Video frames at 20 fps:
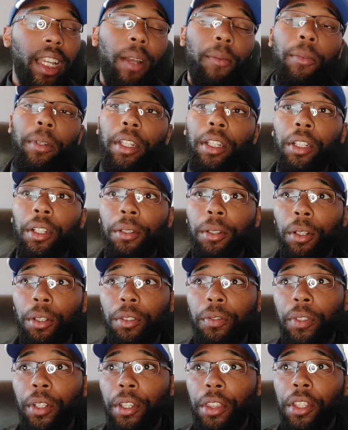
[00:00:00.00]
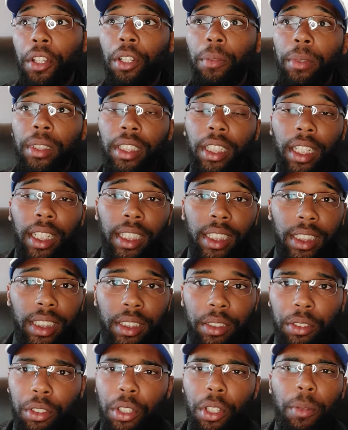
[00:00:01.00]
I'm going to go over
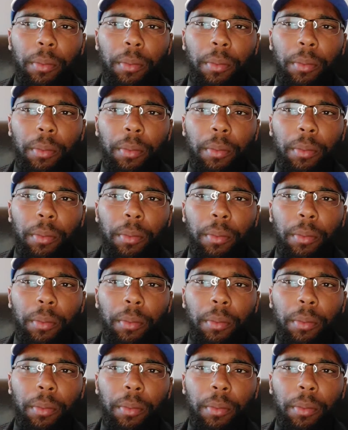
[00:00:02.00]
thaumaturgy,